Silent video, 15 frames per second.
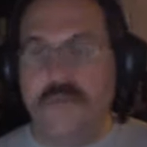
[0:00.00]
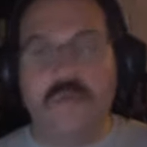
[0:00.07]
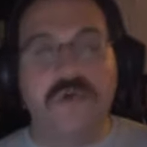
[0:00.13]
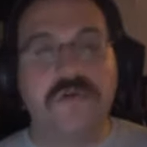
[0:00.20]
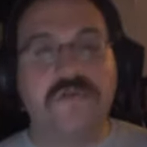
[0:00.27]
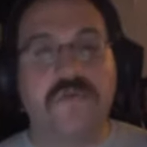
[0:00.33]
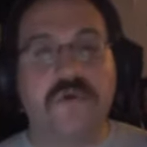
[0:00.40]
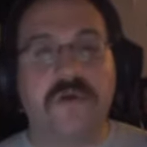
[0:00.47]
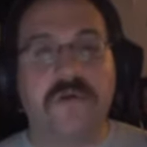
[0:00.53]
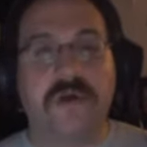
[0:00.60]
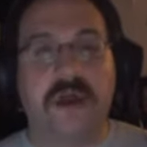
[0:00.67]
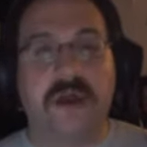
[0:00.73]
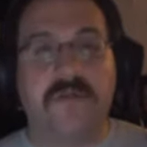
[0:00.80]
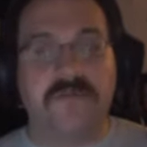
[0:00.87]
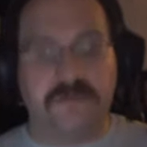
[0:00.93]
World of
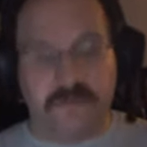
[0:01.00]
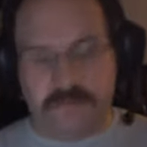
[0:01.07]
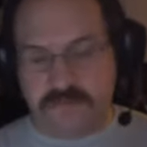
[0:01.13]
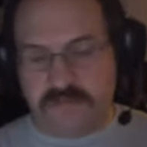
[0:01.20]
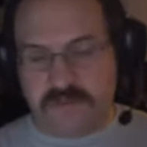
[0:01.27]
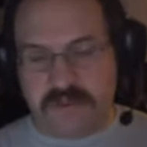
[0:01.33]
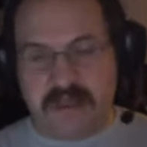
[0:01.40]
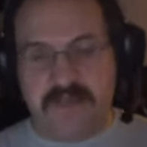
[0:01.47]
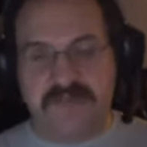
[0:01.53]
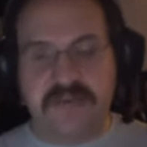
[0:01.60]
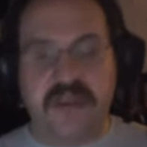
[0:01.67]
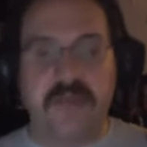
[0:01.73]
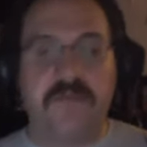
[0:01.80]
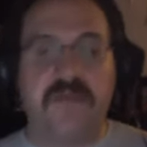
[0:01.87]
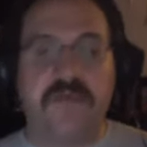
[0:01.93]
Warcraft, the last
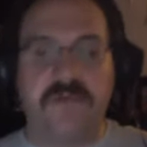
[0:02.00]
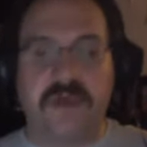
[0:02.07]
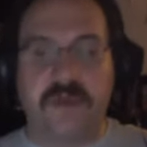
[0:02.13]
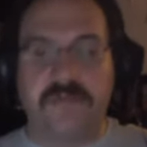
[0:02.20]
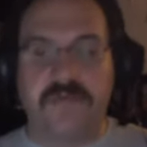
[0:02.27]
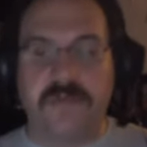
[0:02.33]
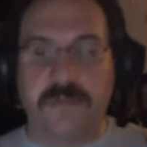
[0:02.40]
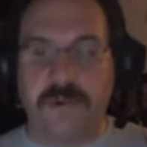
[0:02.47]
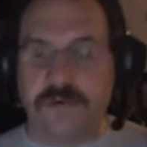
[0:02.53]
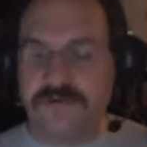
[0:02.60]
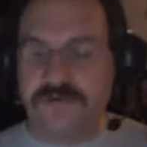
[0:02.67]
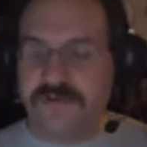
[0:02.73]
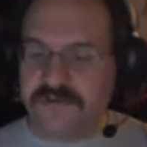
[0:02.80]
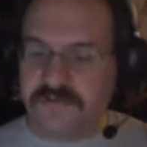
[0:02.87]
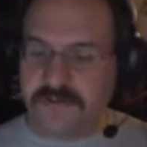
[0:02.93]
game on the Raptor
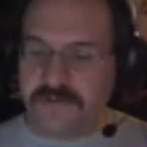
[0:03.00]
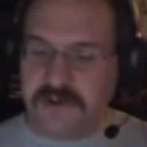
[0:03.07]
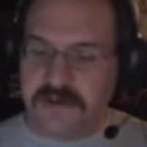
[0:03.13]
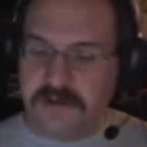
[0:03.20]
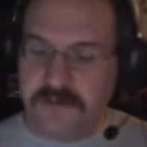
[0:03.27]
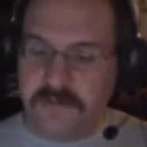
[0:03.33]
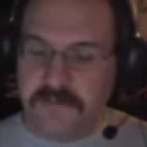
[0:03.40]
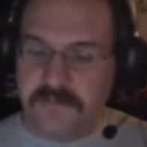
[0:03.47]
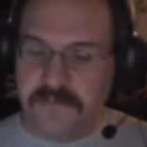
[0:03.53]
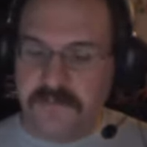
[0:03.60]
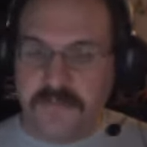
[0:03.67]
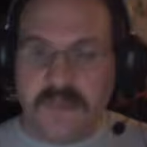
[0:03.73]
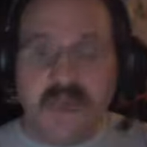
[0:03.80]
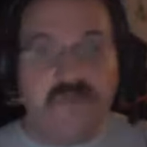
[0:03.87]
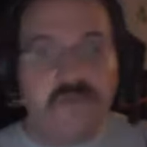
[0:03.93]
Report this week.
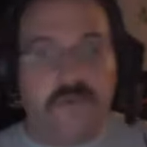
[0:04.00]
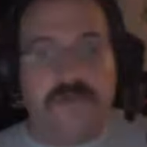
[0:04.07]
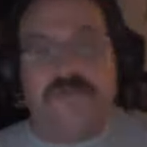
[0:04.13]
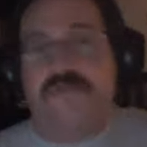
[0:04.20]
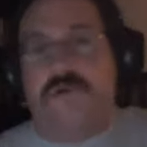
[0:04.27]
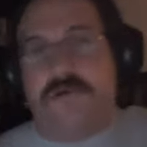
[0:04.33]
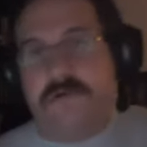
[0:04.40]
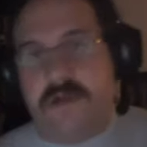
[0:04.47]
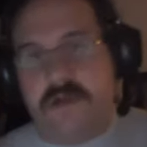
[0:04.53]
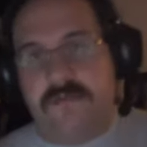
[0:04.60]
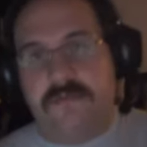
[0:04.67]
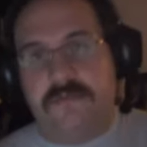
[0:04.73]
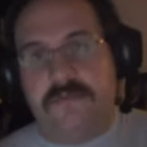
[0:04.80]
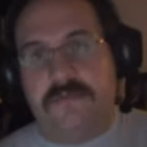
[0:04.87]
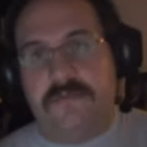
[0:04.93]
It's World of
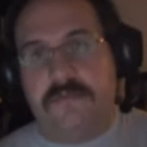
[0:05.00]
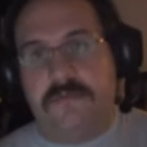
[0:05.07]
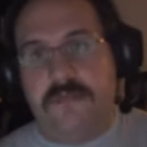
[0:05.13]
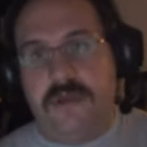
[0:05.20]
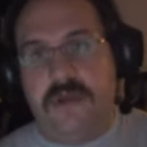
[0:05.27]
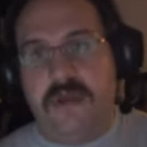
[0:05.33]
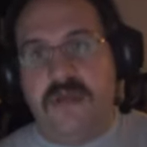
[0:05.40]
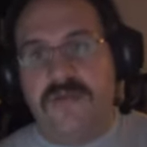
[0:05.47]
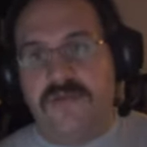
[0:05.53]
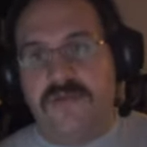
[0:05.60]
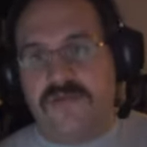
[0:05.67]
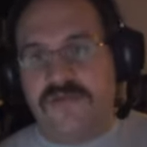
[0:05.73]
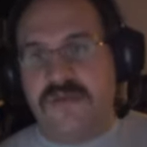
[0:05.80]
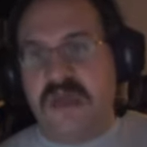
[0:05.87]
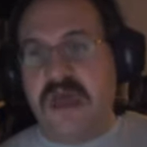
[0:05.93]
Warcraft.
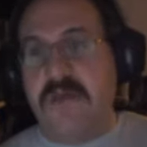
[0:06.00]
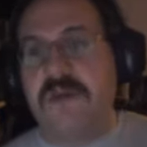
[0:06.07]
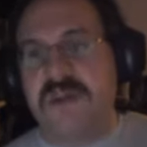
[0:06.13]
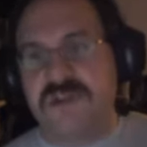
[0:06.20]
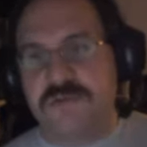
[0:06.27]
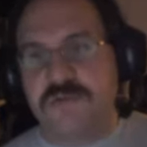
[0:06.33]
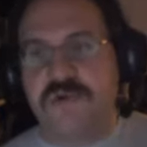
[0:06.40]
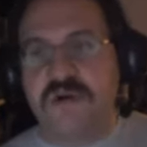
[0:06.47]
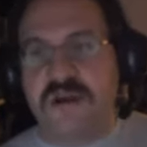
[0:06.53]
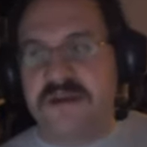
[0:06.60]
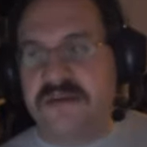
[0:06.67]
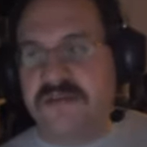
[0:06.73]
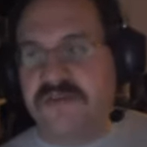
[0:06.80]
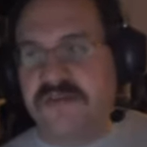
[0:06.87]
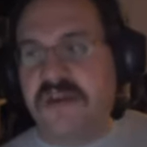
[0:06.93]
There's not much more I
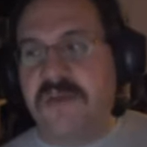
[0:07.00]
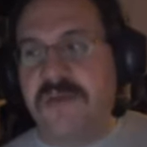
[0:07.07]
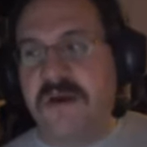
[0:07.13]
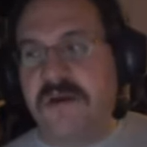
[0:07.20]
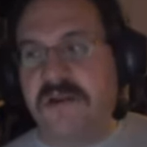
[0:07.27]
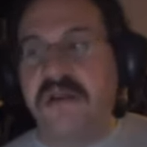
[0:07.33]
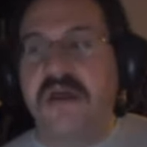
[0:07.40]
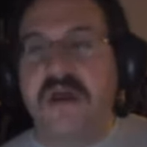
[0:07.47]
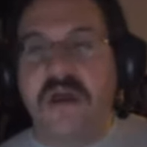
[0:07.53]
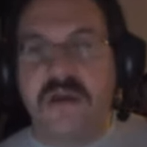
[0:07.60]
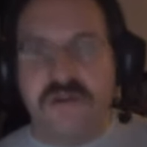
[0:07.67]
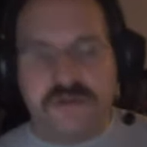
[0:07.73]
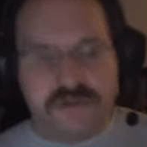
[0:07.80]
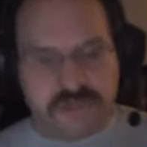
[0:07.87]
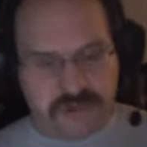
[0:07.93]
can say about it.
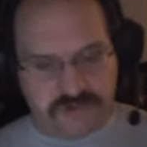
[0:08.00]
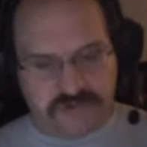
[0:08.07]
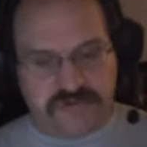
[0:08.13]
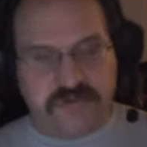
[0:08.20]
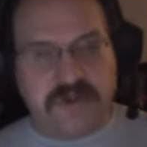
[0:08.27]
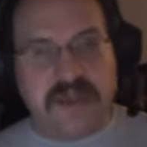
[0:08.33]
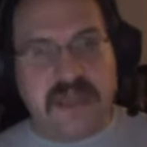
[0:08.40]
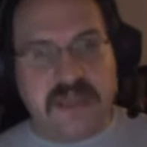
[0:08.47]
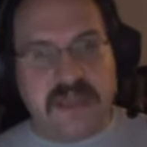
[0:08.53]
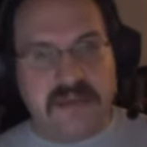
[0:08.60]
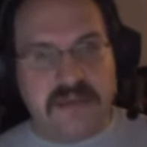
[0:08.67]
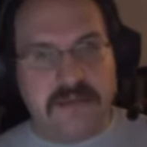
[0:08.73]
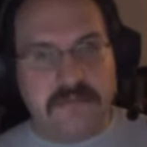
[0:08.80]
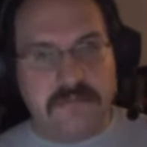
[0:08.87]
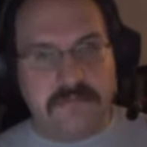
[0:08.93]
Children's Week
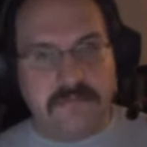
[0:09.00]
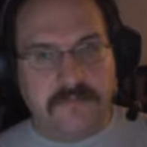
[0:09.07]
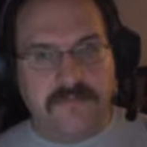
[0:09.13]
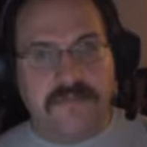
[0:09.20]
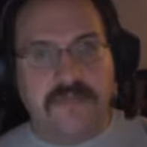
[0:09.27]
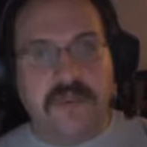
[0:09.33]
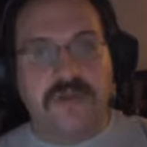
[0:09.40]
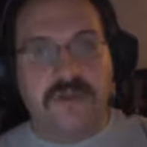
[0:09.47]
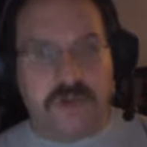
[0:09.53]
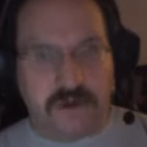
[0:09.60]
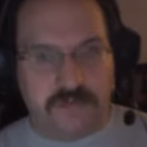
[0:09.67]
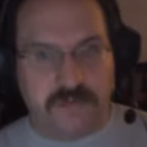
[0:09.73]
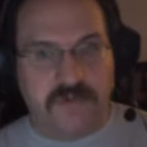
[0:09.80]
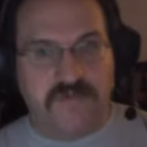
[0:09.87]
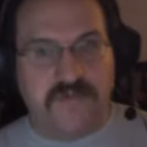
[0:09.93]
ended.
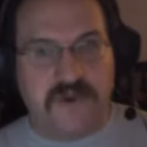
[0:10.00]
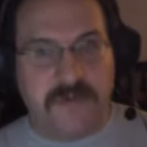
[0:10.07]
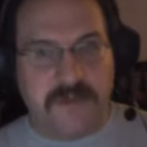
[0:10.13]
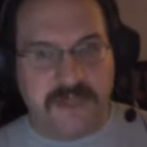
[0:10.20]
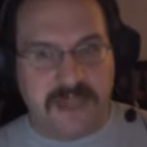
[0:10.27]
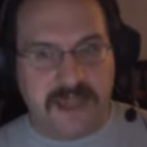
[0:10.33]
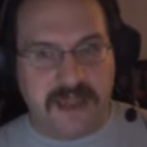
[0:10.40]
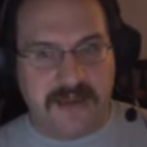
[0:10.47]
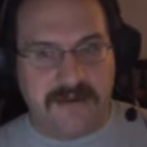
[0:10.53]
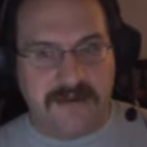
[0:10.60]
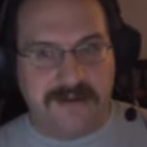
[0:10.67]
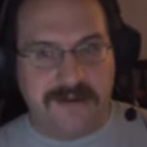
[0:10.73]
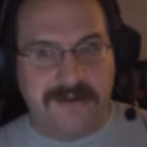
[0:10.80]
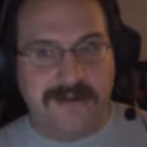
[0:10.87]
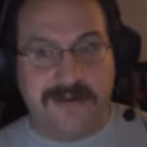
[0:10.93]
Darkmoon Faire began.
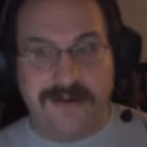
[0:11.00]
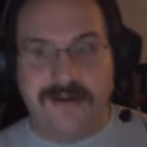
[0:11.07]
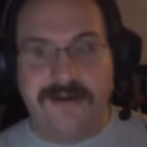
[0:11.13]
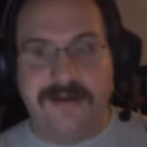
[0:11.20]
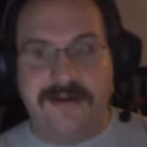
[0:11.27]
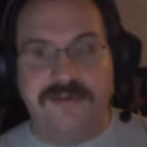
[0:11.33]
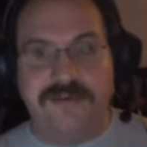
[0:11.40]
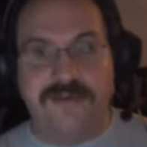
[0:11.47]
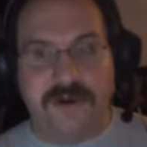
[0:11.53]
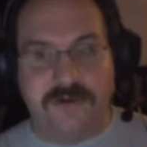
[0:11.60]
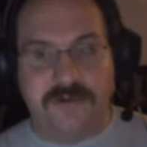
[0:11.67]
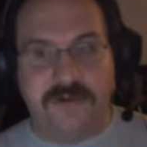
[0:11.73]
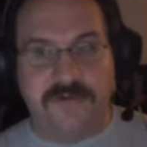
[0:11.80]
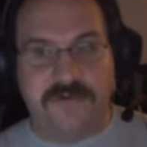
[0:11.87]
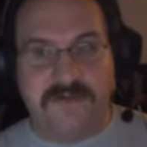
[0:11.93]

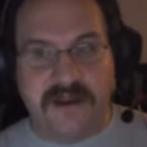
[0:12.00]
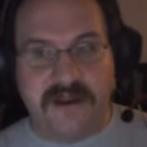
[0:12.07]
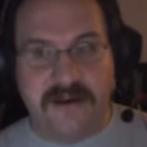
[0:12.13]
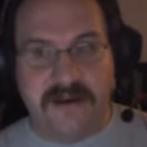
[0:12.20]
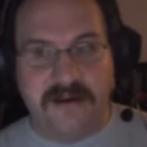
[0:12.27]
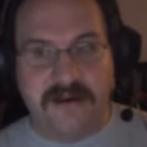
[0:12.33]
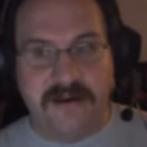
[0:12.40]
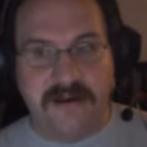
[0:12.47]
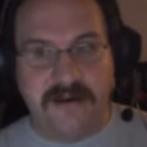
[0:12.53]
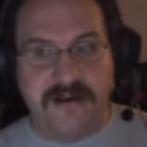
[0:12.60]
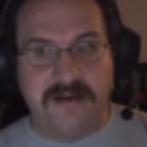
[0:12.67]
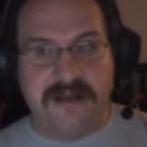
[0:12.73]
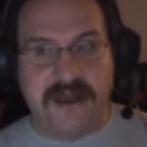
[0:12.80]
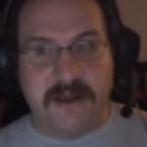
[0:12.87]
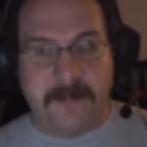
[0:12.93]
Darkmoon Faire.
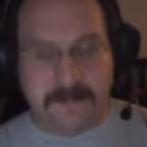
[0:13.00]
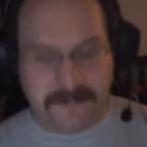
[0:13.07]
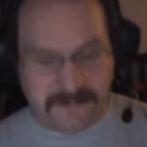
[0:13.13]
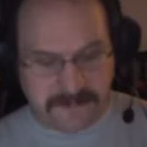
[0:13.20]
Now,